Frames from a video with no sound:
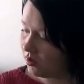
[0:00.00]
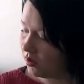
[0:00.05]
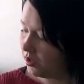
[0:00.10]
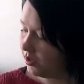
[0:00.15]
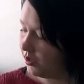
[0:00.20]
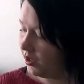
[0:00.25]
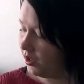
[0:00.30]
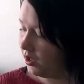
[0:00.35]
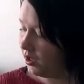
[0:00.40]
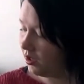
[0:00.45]
I
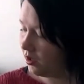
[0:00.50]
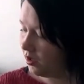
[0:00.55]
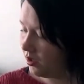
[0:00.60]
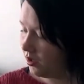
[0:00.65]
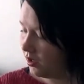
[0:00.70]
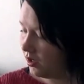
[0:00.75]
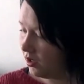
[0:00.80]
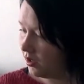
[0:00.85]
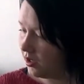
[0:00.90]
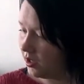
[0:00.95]
think
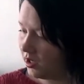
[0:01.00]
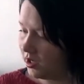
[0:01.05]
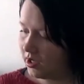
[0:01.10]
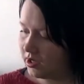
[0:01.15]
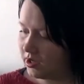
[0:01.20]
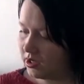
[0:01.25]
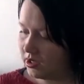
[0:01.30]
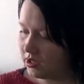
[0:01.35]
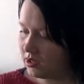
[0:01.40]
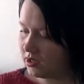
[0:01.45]
I'll
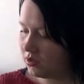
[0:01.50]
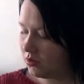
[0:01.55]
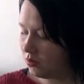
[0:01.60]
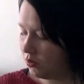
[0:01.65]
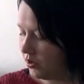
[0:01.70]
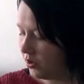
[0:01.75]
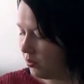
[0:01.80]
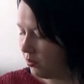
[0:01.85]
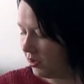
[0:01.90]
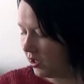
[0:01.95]
take this
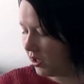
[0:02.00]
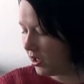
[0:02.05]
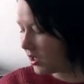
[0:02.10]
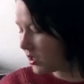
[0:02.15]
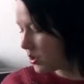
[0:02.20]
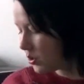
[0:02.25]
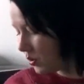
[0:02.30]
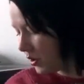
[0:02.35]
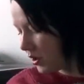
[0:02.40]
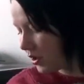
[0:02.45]
with me
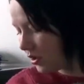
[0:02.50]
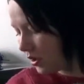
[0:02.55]
next week.